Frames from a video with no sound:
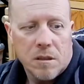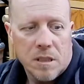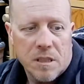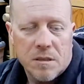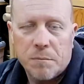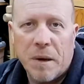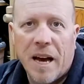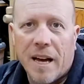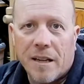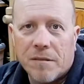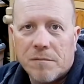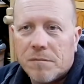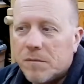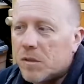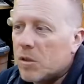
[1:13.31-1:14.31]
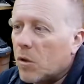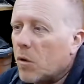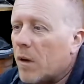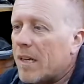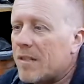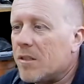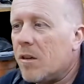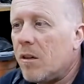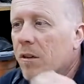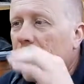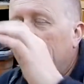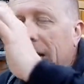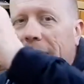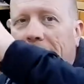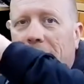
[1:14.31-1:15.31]
It's bad. So I saw
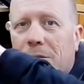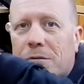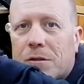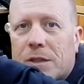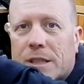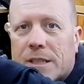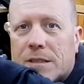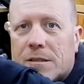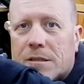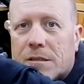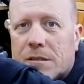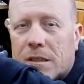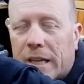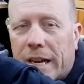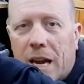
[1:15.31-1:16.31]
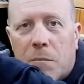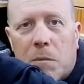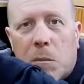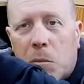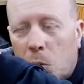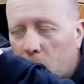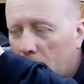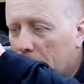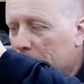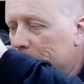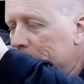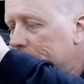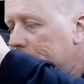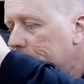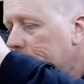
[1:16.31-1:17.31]
an ad for this, I can't remember where,
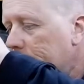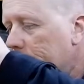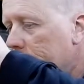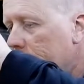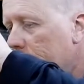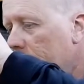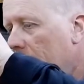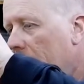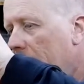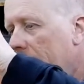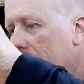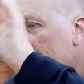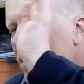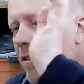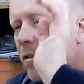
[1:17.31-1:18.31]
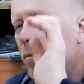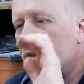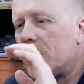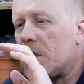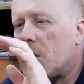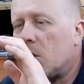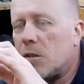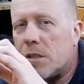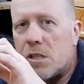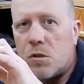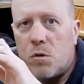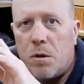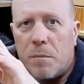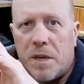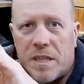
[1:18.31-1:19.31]
and this is what's called the
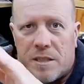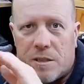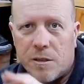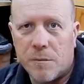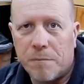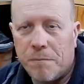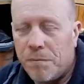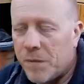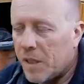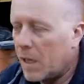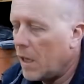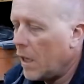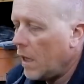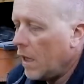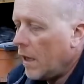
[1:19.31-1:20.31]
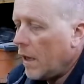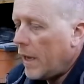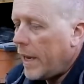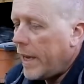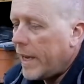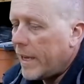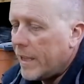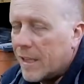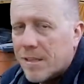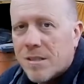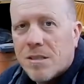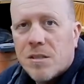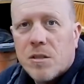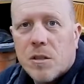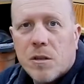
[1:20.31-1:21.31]
Stripmeister. And this
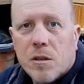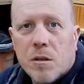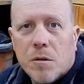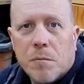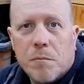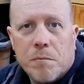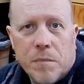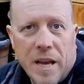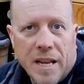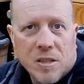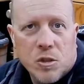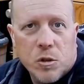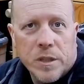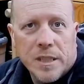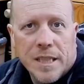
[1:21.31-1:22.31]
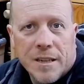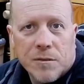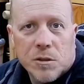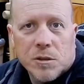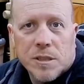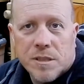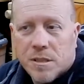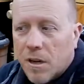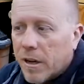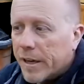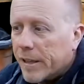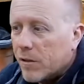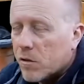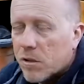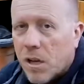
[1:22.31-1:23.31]
is their entry-level
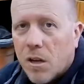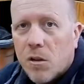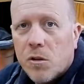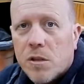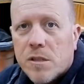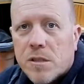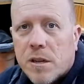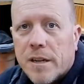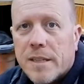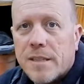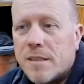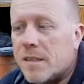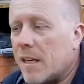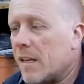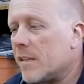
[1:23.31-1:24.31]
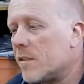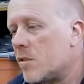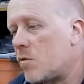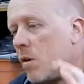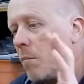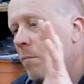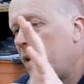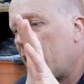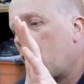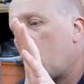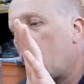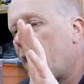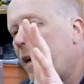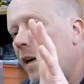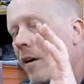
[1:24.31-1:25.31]
design. There's other designs that strip bigger
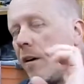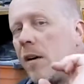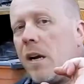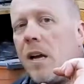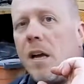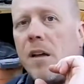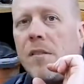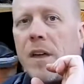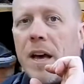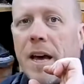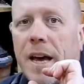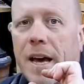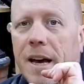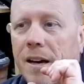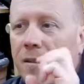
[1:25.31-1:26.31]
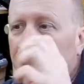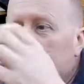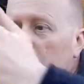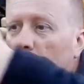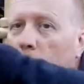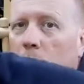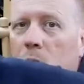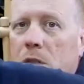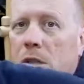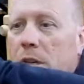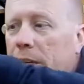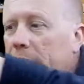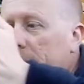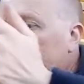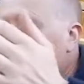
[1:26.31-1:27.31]
wire, that have motors
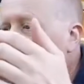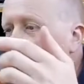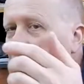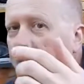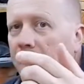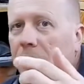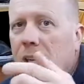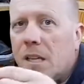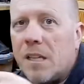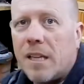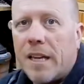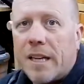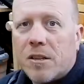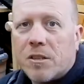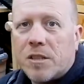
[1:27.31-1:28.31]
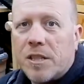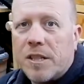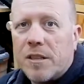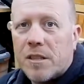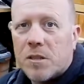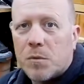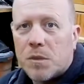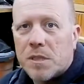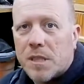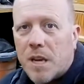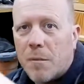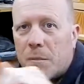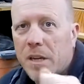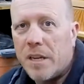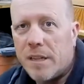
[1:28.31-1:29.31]
on the end of it. Like you see, this one's
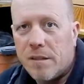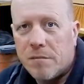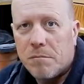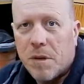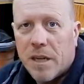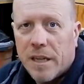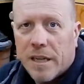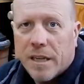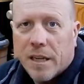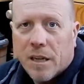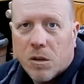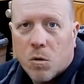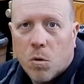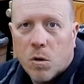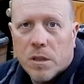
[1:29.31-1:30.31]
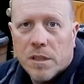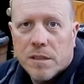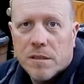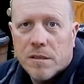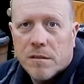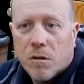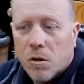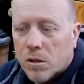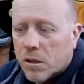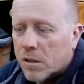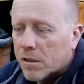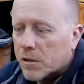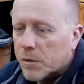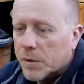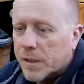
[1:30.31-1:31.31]
got my cordless hooked
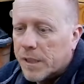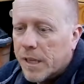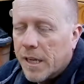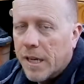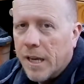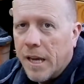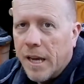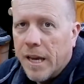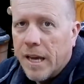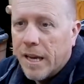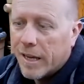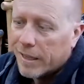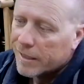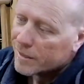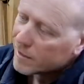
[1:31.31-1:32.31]
onto it, and